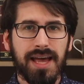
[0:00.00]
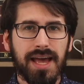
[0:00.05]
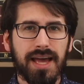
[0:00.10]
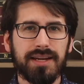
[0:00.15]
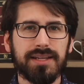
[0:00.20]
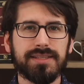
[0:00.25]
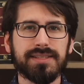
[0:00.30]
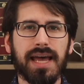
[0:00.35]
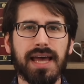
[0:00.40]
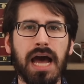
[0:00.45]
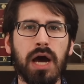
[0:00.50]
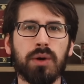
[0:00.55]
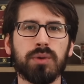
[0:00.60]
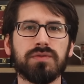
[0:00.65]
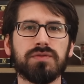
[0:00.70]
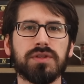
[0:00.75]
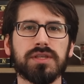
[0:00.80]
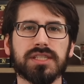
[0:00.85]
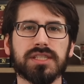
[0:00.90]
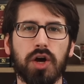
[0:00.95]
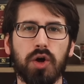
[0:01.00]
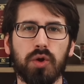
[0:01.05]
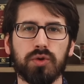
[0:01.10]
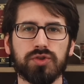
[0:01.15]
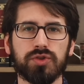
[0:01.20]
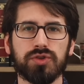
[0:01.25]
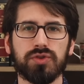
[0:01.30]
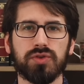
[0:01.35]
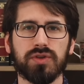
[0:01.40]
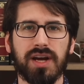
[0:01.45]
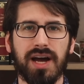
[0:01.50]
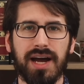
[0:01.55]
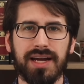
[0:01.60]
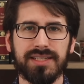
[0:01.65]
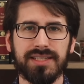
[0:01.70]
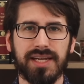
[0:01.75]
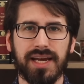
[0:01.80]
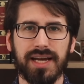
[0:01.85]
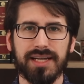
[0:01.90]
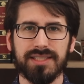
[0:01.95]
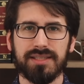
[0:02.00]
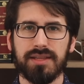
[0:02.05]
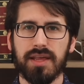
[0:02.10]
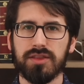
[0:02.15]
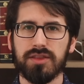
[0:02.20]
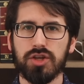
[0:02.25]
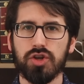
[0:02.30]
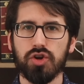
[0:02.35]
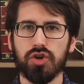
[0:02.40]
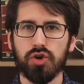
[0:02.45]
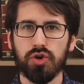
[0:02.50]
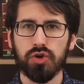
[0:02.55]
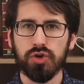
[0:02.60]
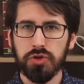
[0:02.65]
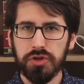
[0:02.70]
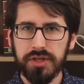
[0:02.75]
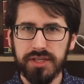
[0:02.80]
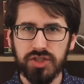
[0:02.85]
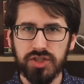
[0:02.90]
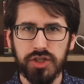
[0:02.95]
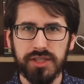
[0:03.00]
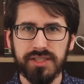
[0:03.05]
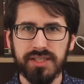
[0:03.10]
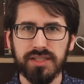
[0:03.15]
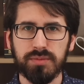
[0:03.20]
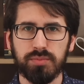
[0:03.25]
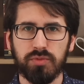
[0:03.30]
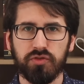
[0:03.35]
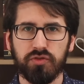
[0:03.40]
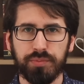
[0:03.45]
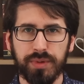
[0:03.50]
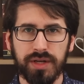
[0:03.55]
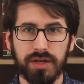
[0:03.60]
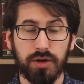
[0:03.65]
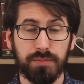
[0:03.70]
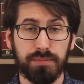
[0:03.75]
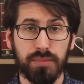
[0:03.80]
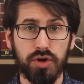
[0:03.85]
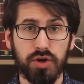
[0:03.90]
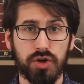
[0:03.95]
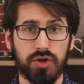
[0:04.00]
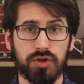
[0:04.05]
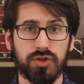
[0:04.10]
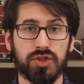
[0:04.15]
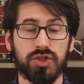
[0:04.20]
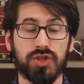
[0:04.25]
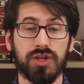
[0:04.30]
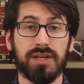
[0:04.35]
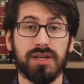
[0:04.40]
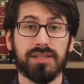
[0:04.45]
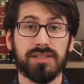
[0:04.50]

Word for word: and it's out of this cultural context that the early Jesus movement emerged.